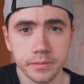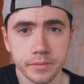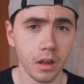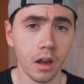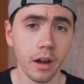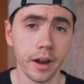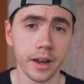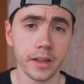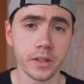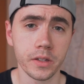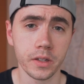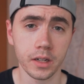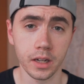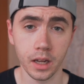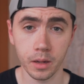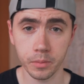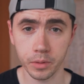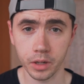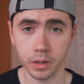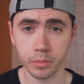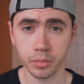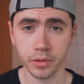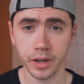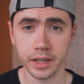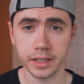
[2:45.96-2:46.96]
Alright, so now I'm
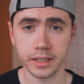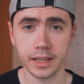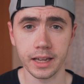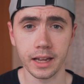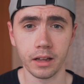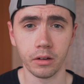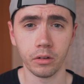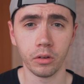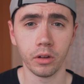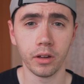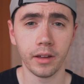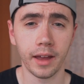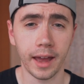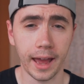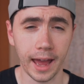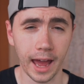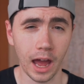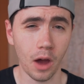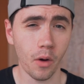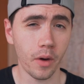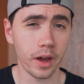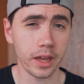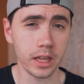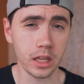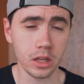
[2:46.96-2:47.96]
going to break down
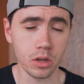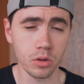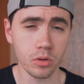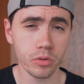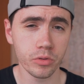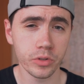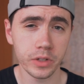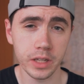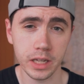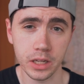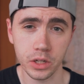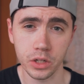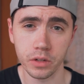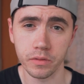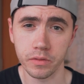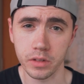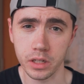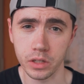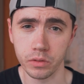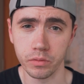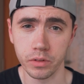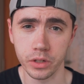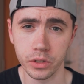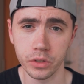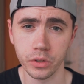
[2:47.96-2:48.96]
how I use each of
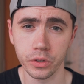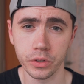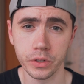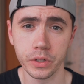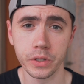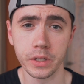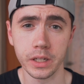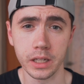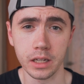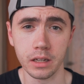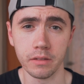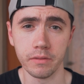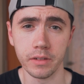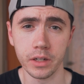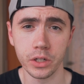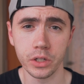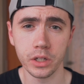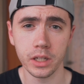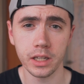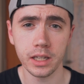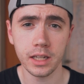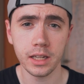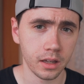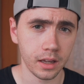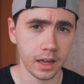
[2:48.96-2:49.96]
these resources
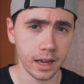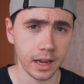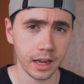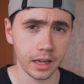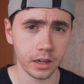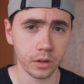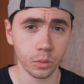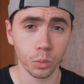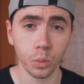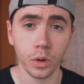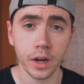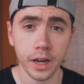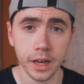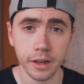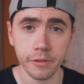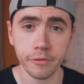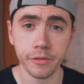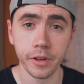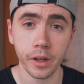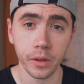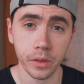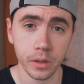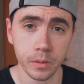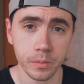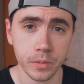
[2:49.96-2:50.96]
individually and why I
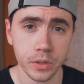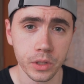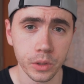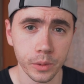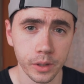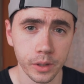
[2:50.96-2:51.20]
found them so